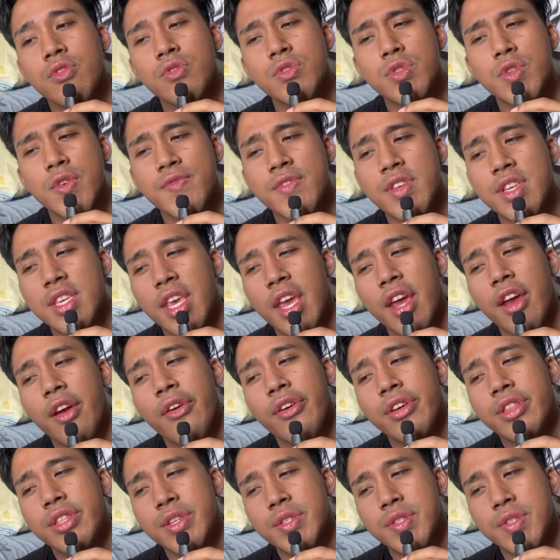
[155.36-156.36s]
most of the
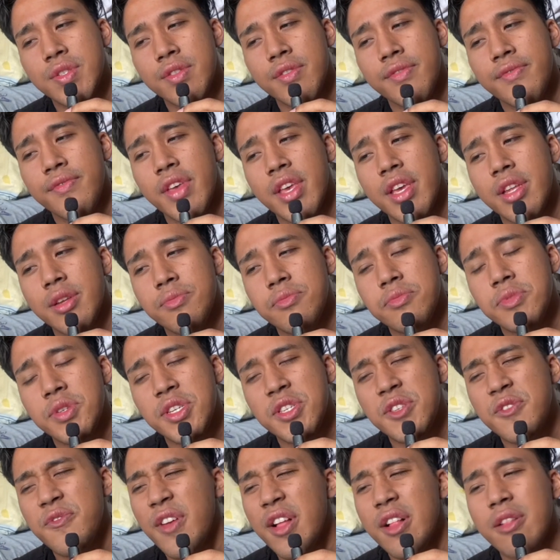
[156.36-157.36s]
characters in the Venom
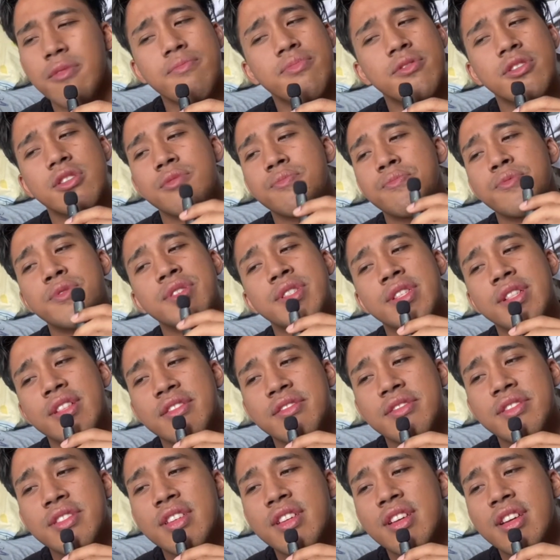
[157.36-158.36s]
just felt
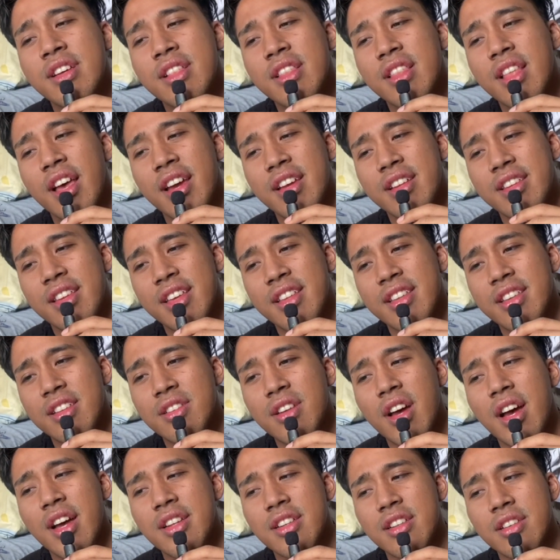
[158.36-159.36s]
purposeless, like they did
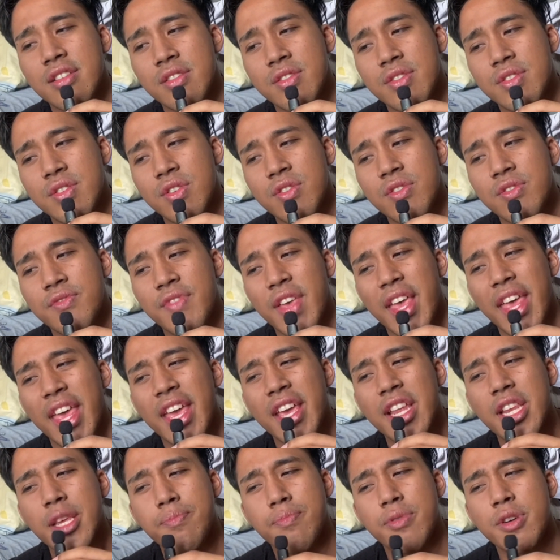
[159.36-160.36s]
not deserve
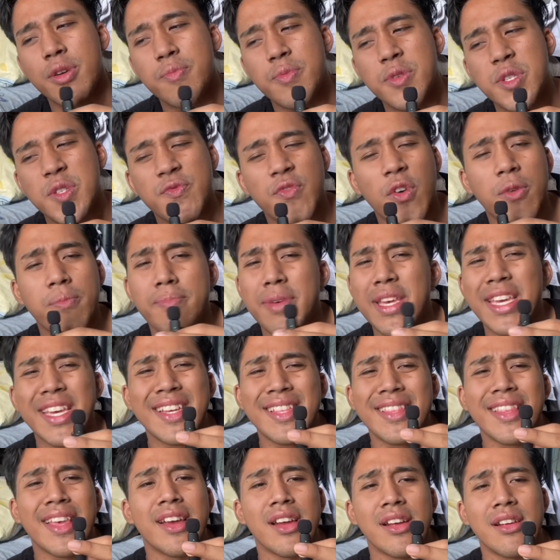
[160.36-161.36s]
any purpose for
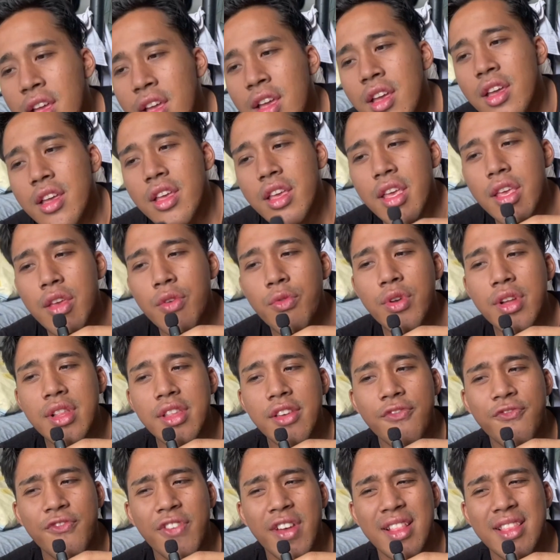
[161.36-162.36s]
being there. It
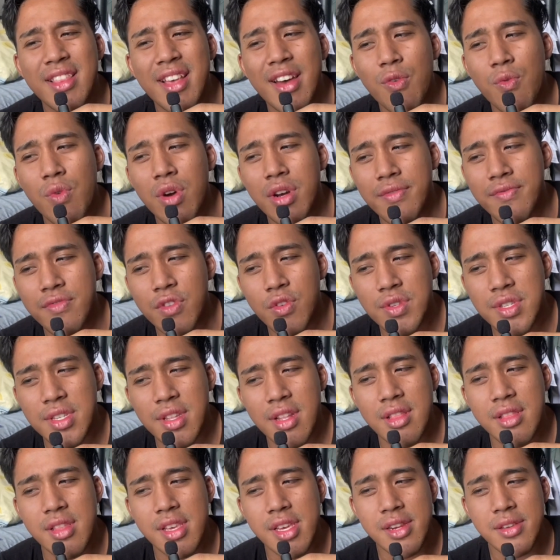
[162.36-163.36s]
really felt like one of those
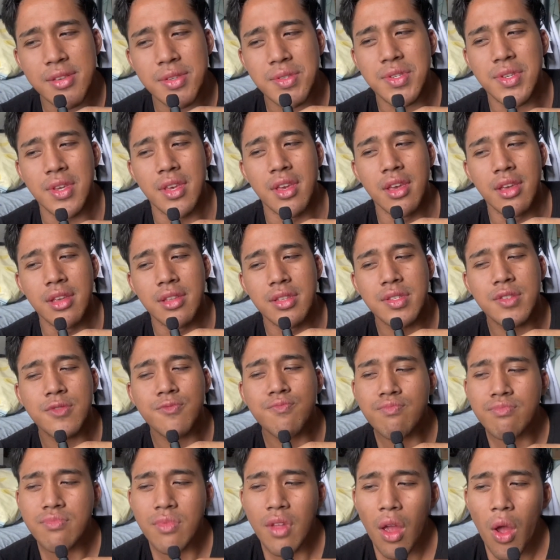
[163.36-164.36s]
deleted scenes
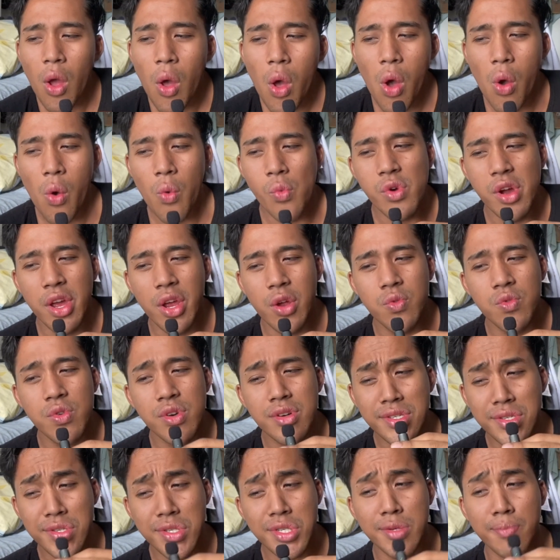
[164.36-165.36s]
where it
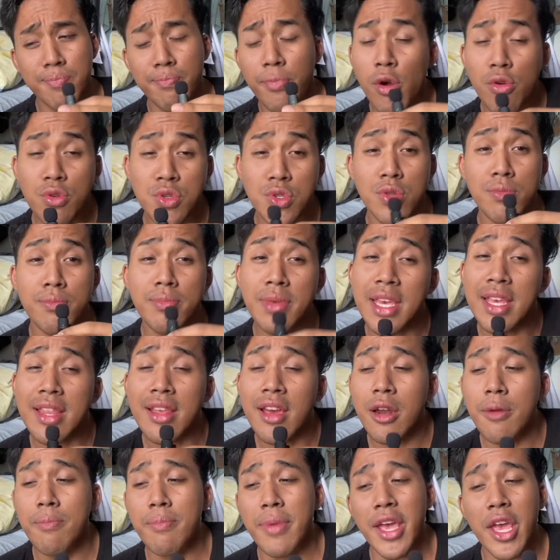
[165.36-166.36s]
wasn't supposed to be
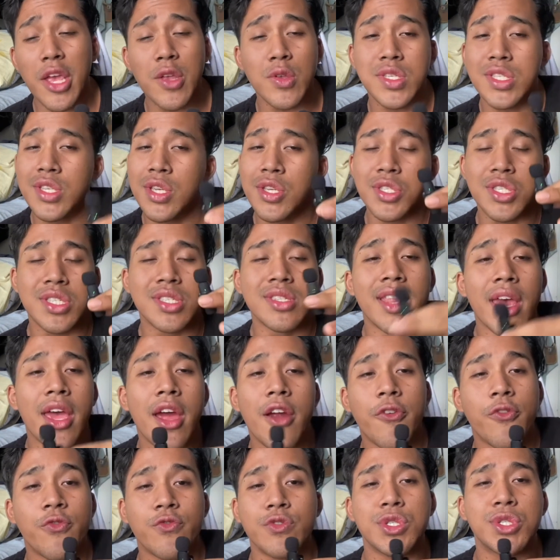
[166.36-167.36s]
there, but it's just
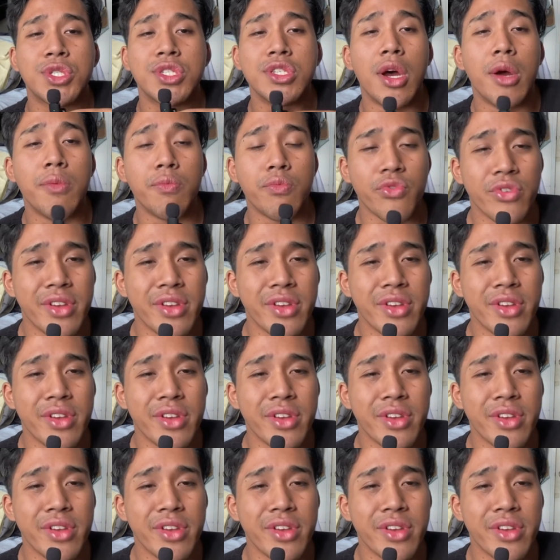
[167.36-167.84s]
there for some